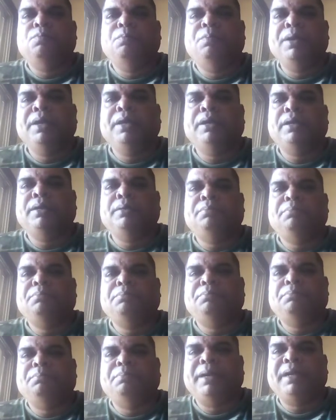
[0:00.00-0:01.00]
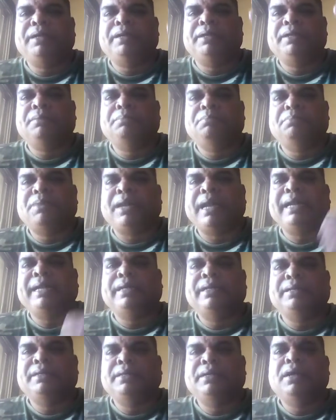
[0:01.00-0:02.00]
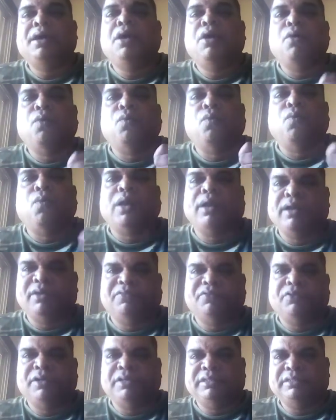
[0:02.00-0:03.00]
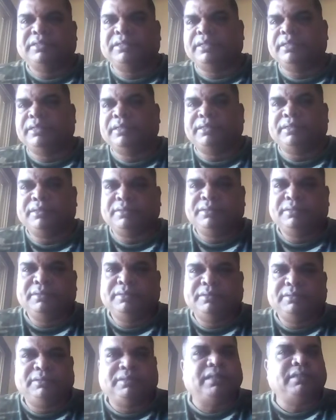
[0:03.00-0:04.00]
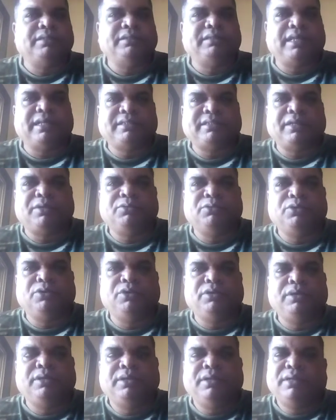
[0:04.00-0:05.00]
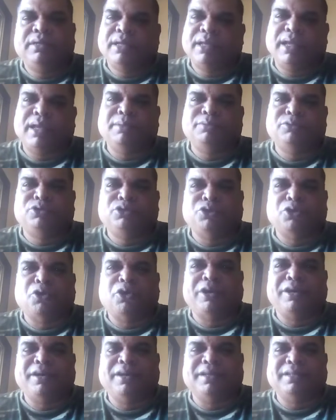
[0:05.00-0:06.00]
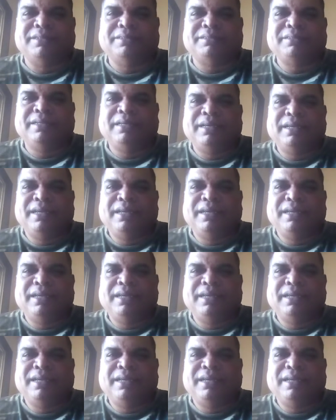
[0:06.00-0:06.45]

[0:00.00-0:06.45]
bigger, better, brighter, wonderful incident. Doesn't that sound good? I'm sure it does.